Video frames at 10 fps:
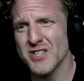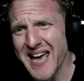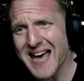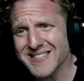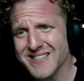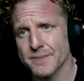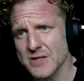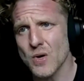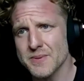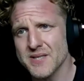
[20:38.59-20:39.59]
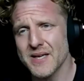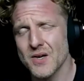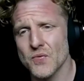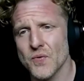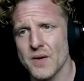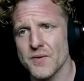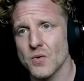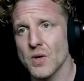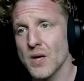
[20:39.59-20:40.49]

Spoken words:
Just ask them. That's why I'm sitting here in front of you.